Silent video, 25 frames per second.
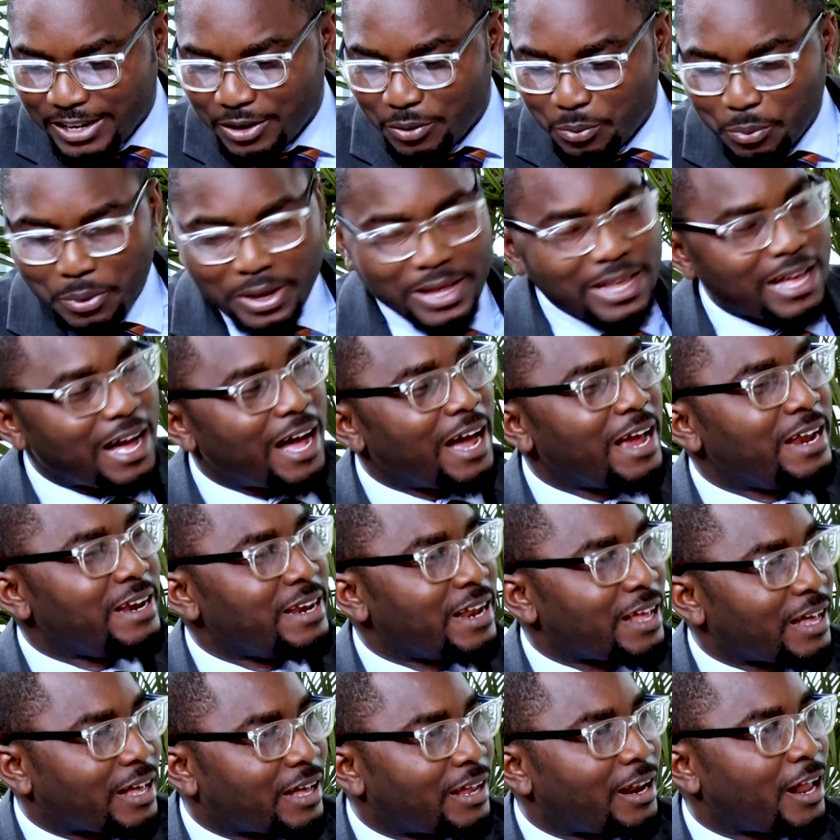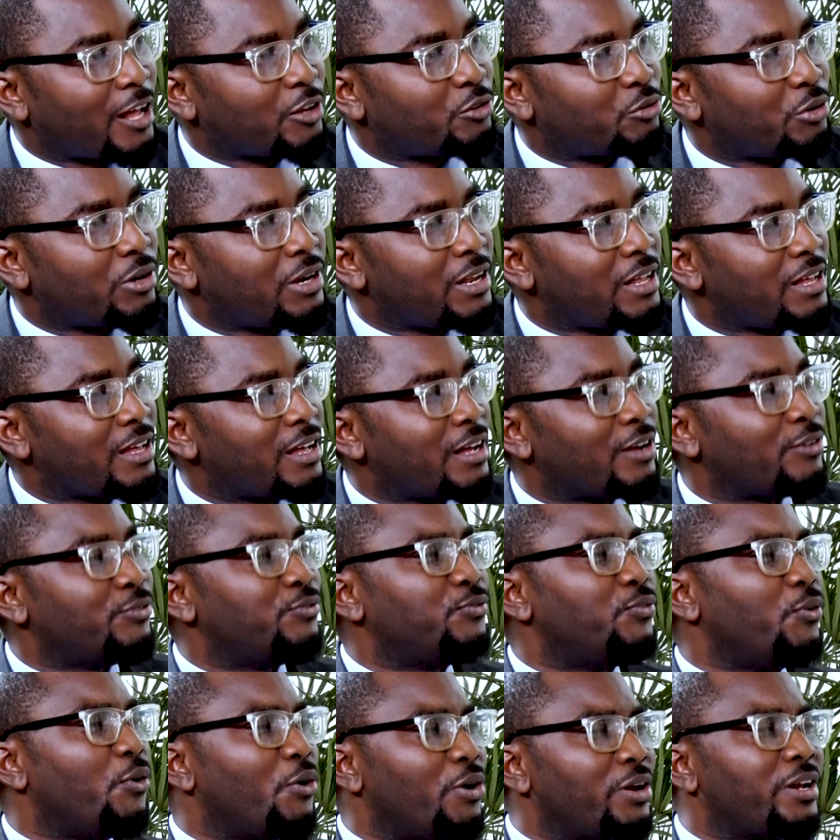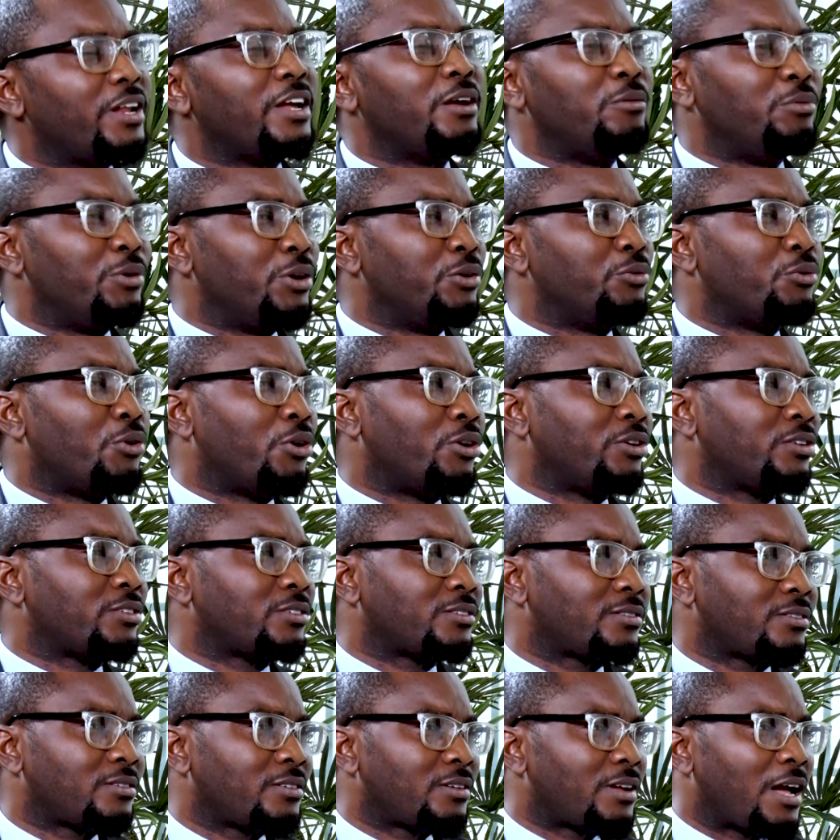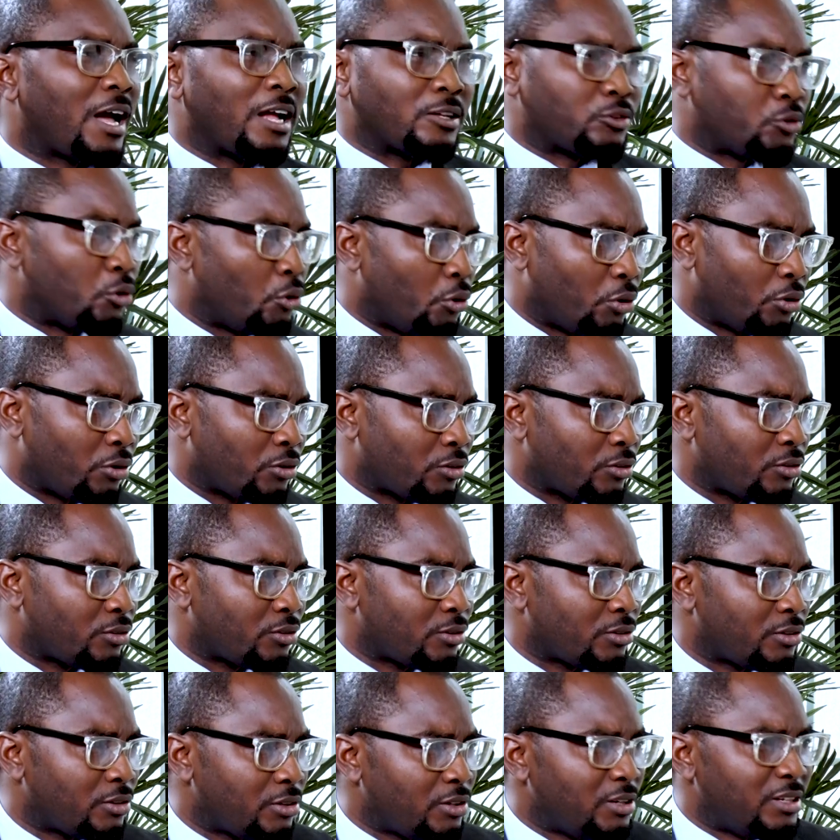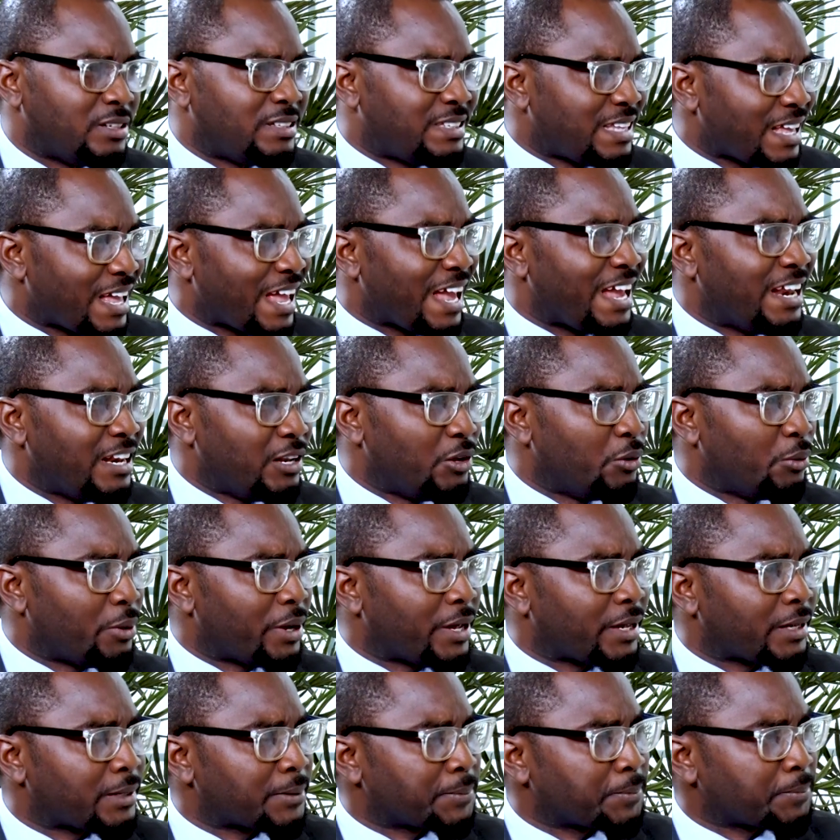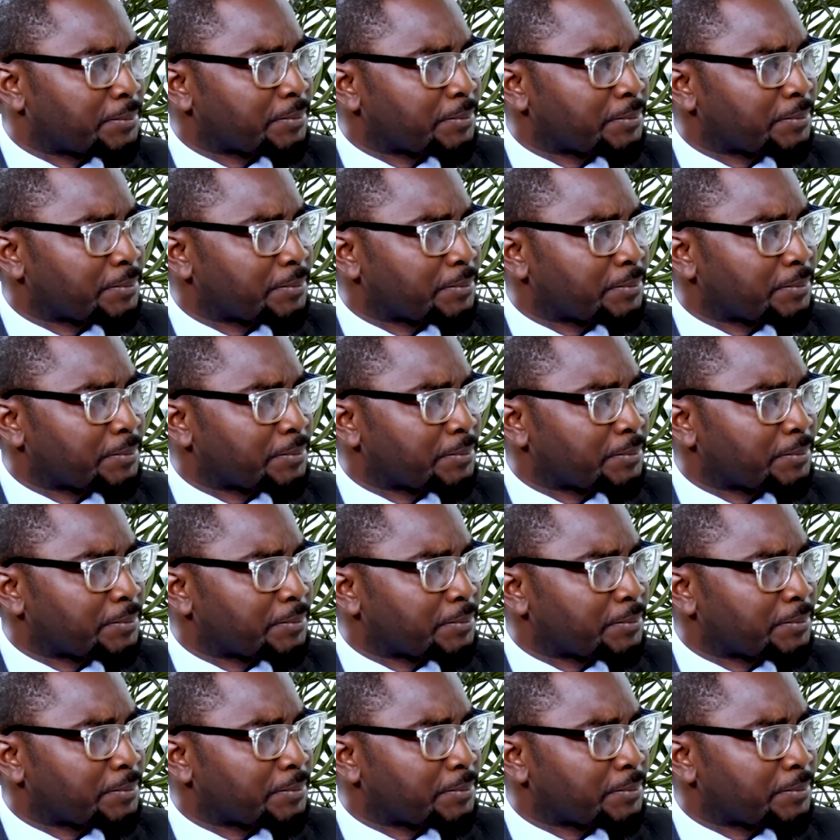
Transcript: any way INEC can actually avoid a rerun at all? Is there any way?